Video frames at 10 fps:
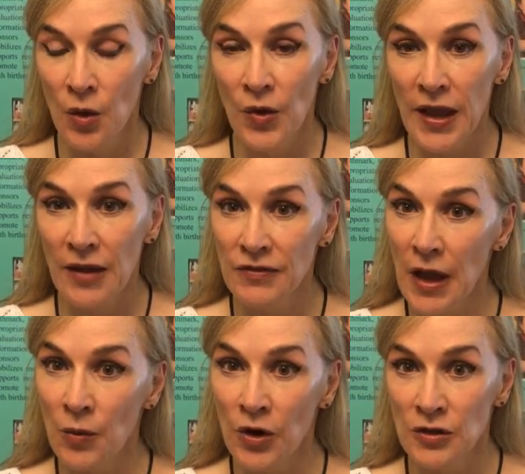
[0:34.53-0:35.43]
We have
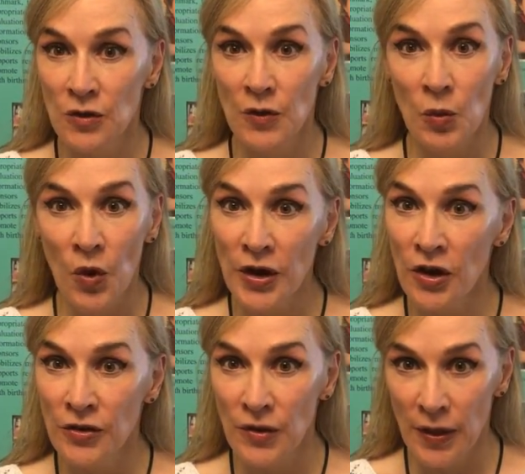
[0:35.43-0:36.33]
networked over
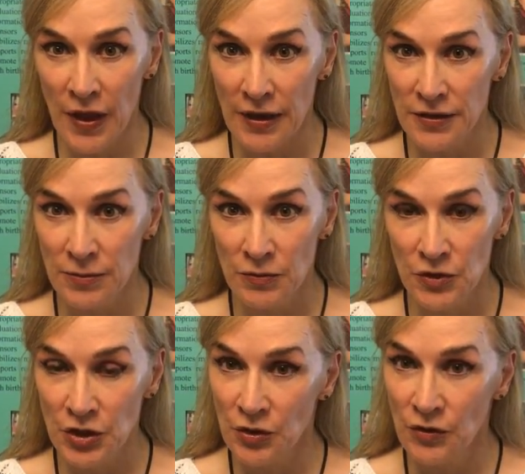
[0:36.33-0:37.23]

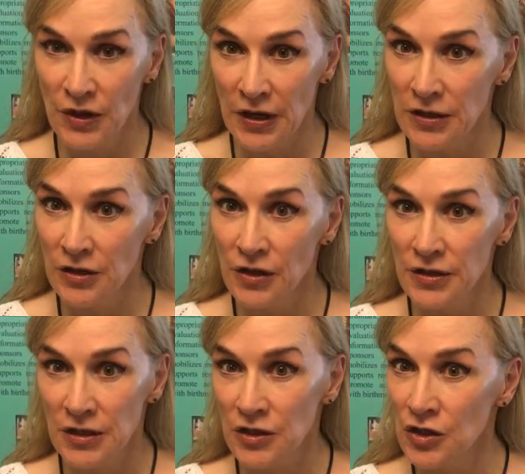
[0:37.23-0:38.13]
100,000 children and
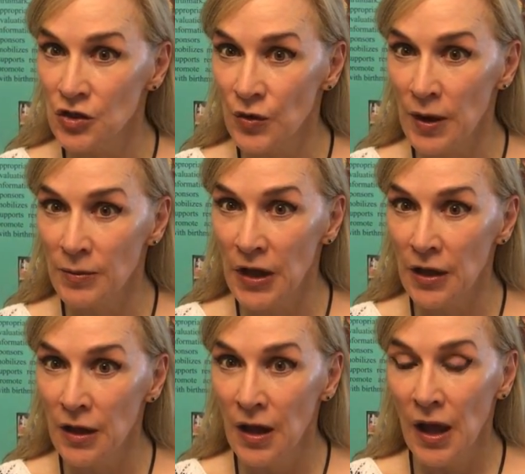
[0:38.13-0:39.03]
adults into
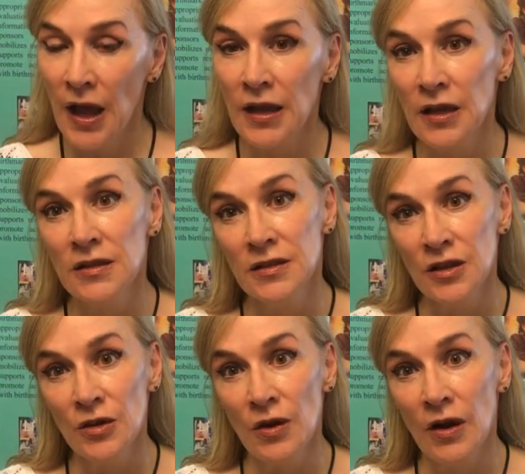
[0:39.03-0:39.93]
treatment and
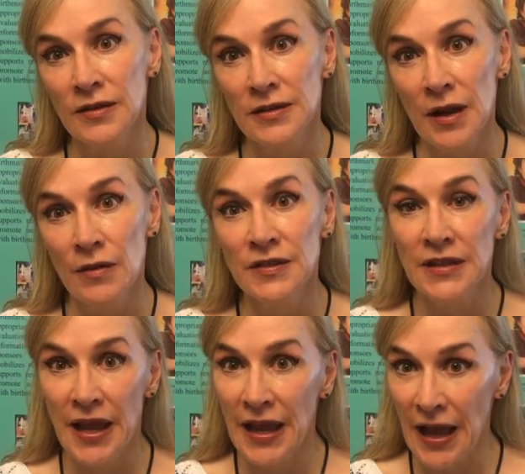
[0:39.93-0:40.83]
consider ourselves
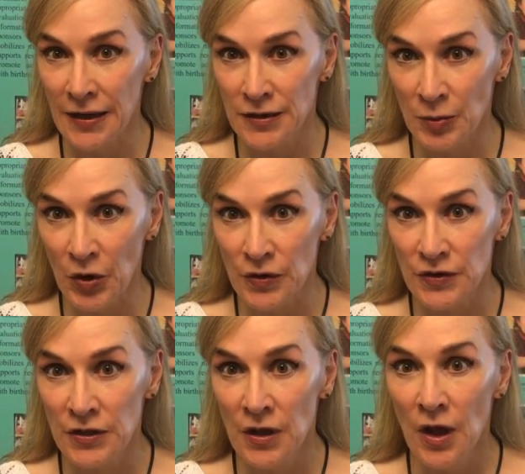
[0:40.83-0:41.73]
lay
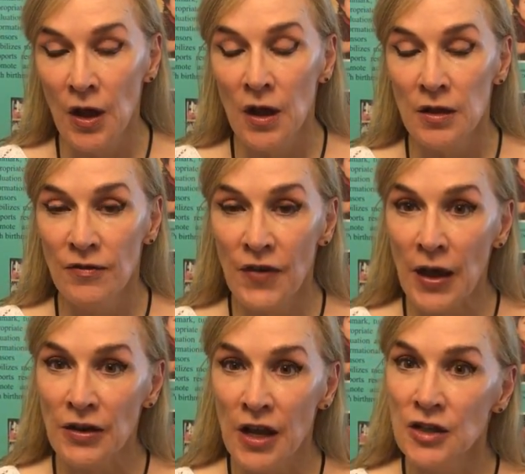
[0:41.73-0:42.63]
experts. The
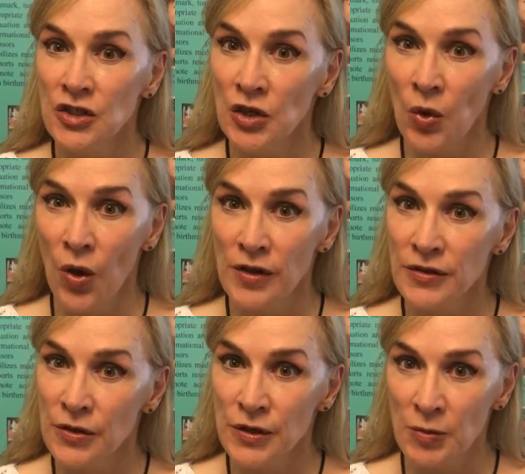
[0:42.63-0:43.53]
foundation
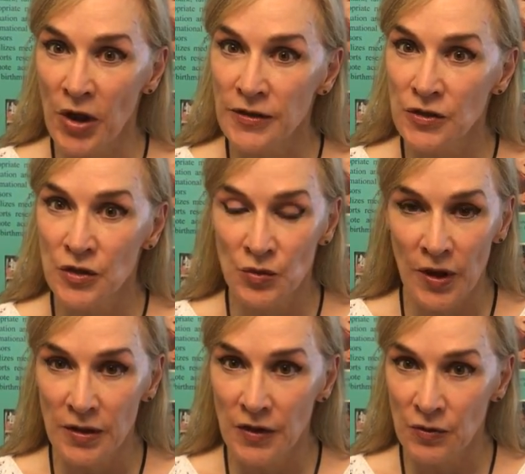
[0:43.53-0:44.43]
also sponsors
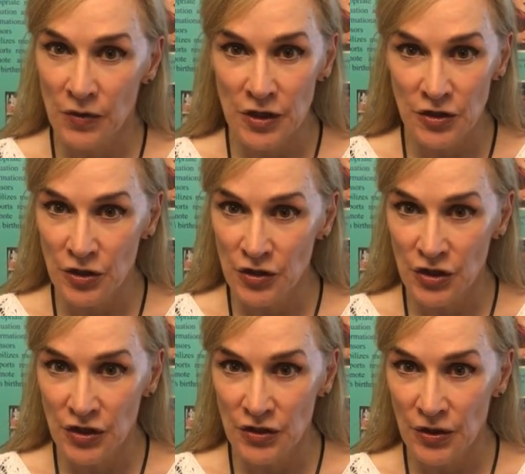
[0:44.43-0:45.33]
relevant research
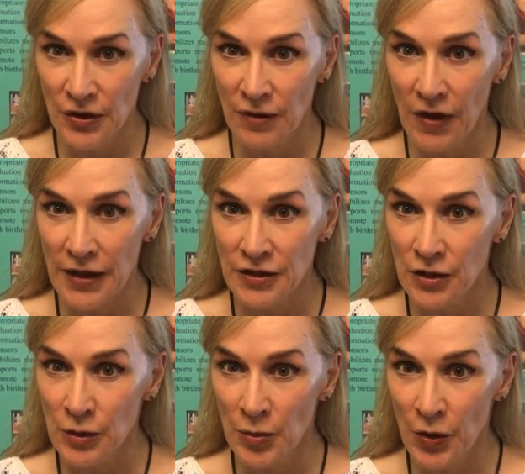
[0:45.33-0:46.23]
concerning
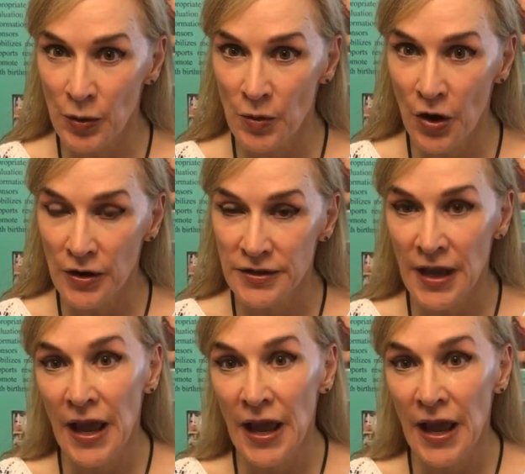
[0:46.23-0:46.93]
vascular birthmarks,